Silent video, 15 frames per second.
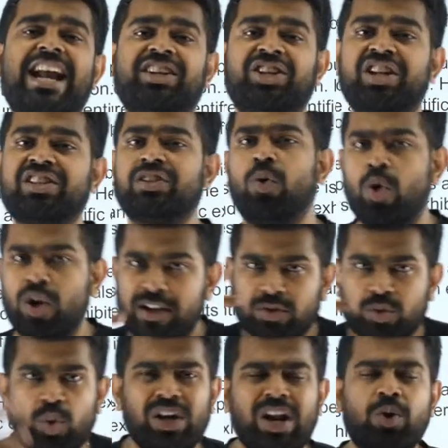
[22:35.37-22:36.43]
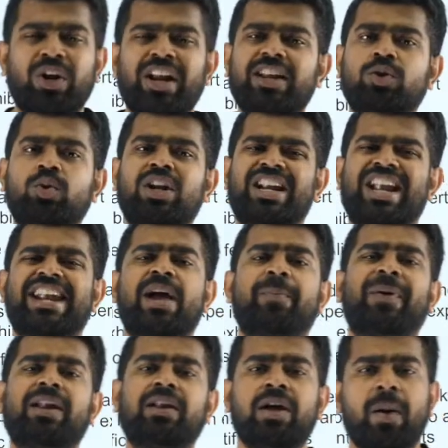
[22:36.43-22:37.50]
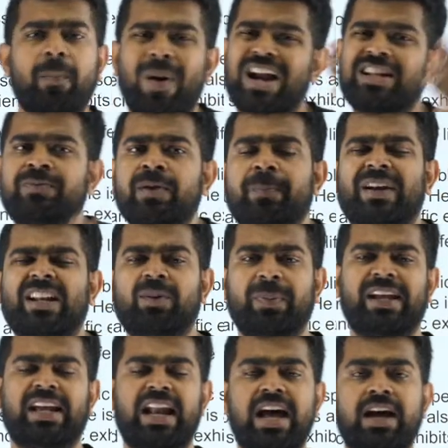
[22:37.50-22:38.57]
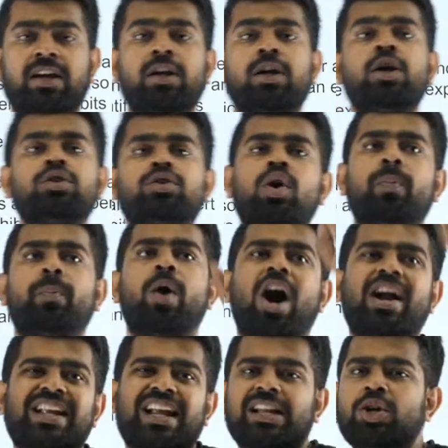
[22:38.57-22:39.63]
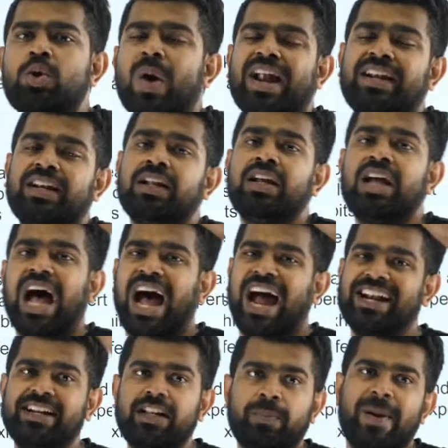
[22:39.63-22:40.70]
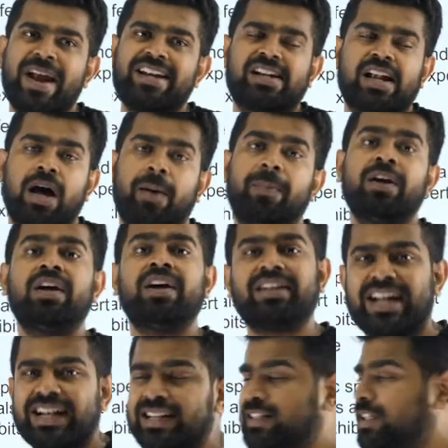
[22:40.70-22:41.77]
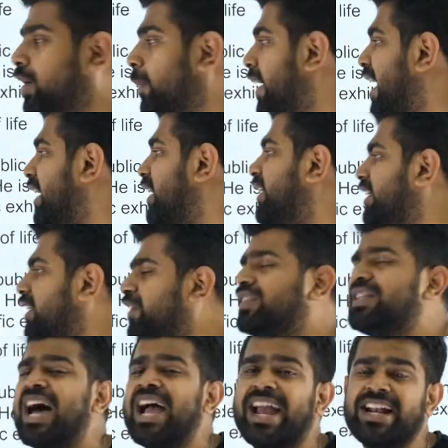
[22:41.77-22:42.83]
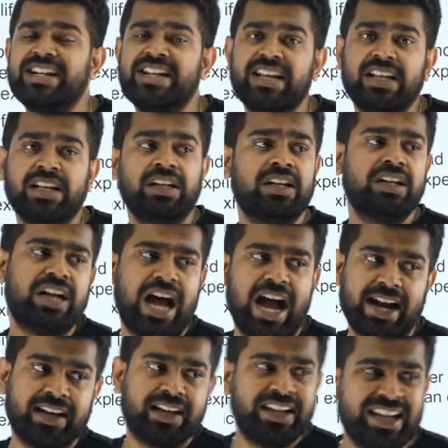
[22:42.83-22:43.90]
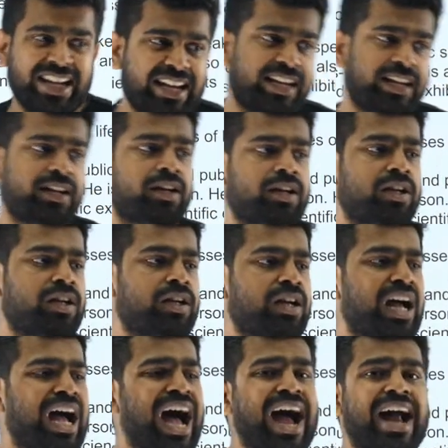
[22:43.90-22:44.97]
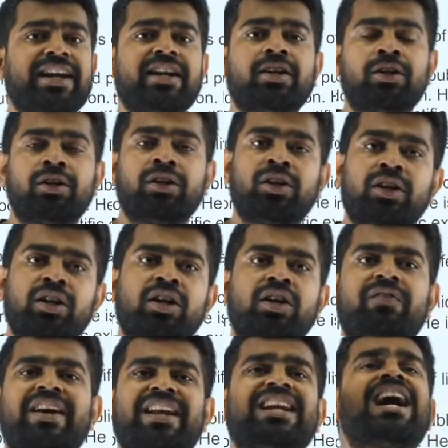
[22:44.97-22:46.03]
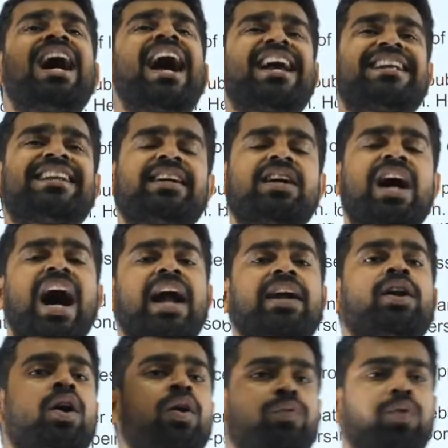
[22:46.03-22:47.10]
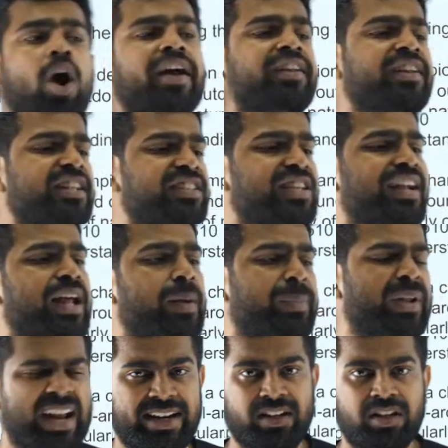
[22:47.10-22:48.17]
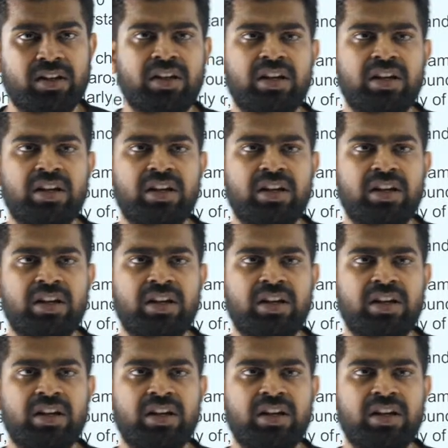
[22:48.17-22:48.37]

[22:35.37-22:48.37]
nations. Unga school la kuda irukkula nariya per participate pannirupeengala. So model UN and debate club rendathukume ivar da head, and he had very high regard for Richard Ebright.